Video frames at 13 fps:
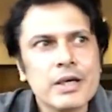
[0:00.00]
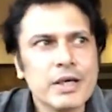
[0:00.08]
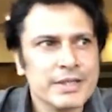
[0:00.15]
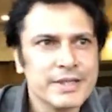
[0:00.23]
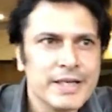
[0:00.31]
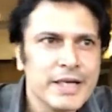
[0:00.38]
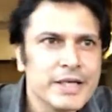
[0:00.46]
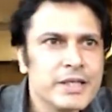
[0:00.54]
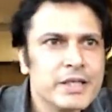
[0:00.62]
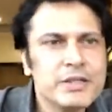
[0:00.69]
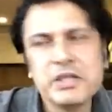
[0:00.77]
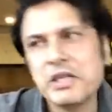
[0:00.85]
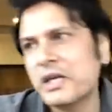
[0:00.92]
And then I
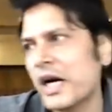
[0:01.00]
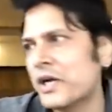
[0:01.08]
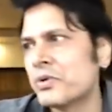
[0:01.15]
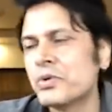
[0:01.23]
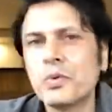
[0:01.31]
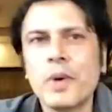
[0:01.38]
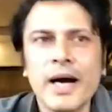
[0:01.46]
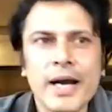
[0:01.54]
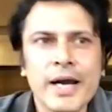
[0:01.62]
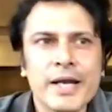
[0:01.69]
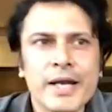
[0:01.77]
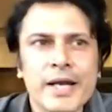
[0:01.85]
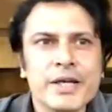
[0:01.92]
did theater. I don't know why
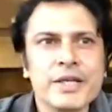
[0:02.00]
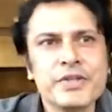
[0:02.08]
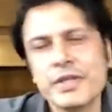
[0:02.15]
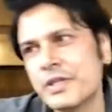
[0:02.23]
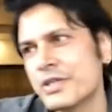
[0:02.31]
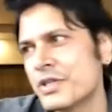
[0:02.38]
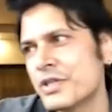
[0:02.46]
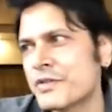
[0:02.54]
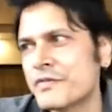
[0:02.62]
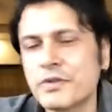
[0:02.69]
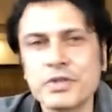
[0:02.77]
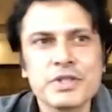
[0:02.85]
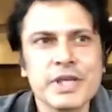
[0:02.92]
I did theater, just for
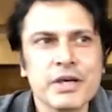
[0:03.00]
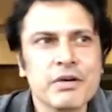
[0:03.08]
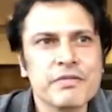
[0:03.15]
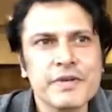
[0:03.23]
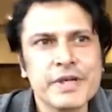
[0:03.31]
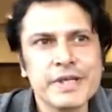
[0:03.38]
the sake of it,